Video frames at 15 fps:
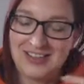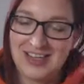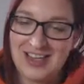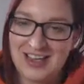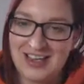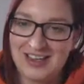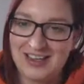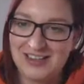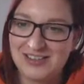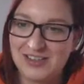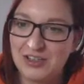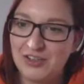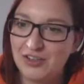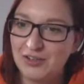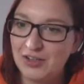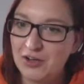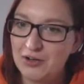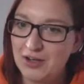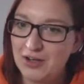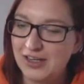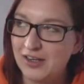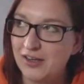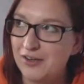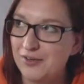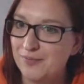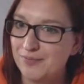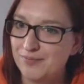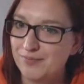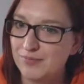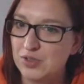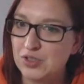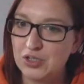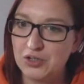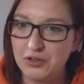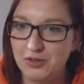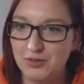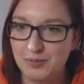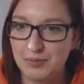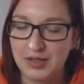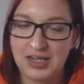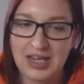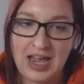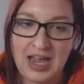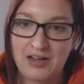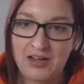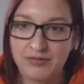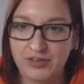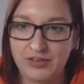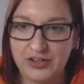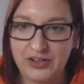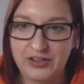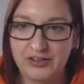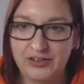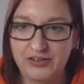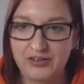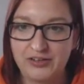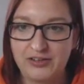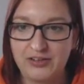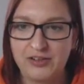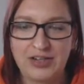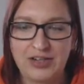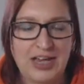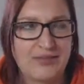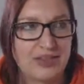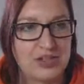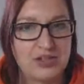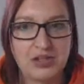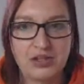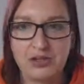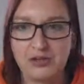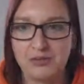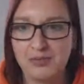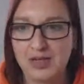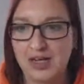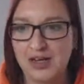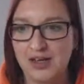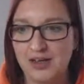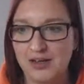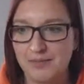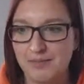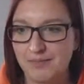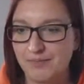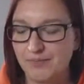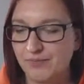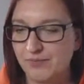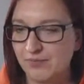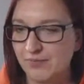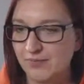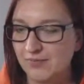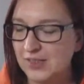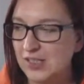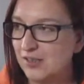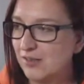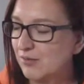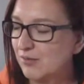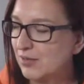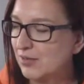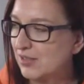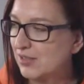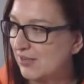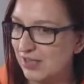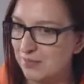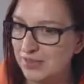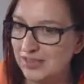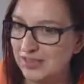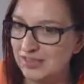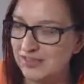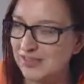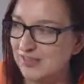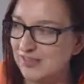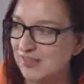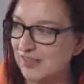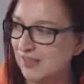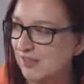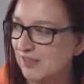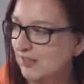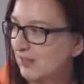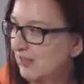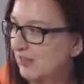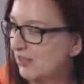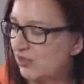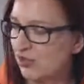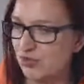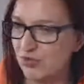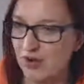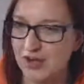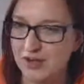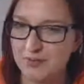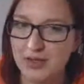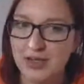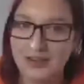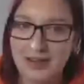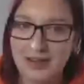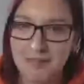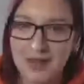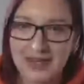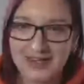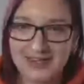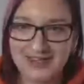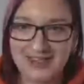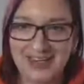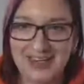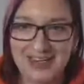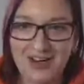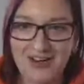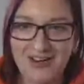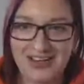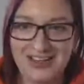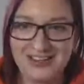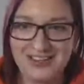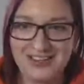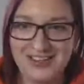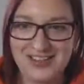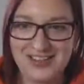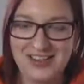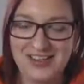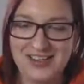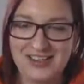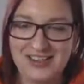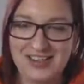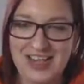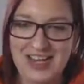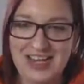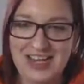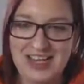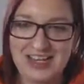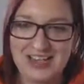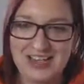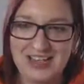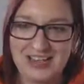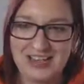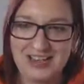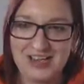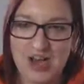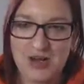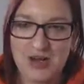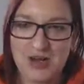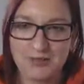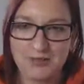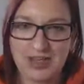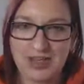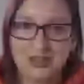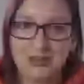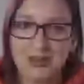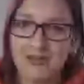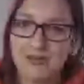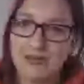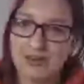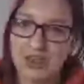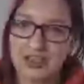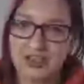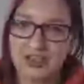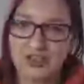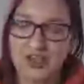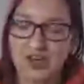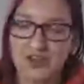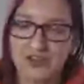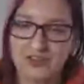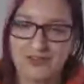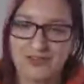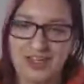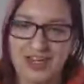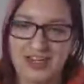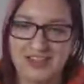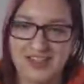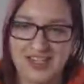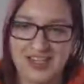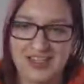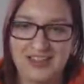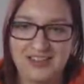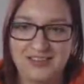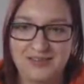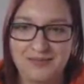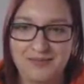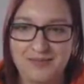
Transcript: Yeah. So, you, you know, like um, Zoom and Canva, not Canva, Zoom. Um, what's the other company that does it? Is it Stripe? They're based in Ireland. So they... Yeah. Um, they do like reverse charge of V A T.